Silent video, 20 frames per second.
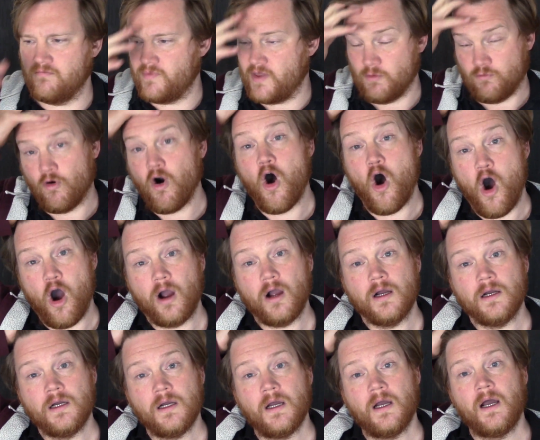They're
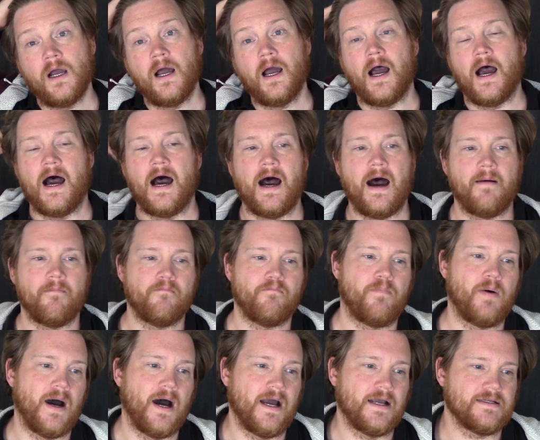wrong,
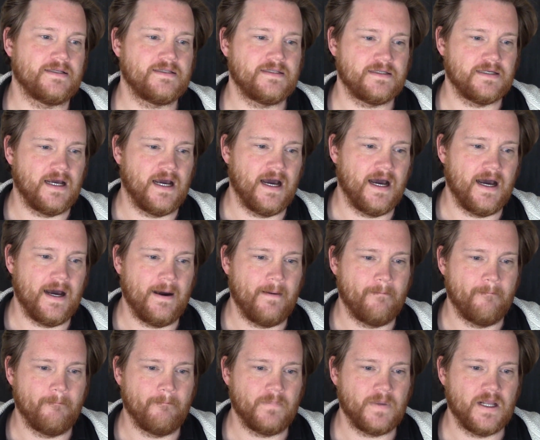but
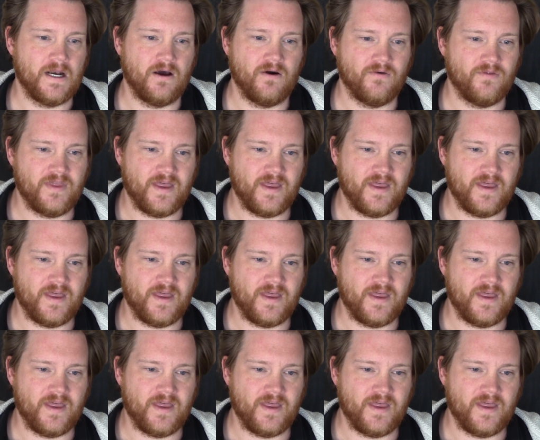you know,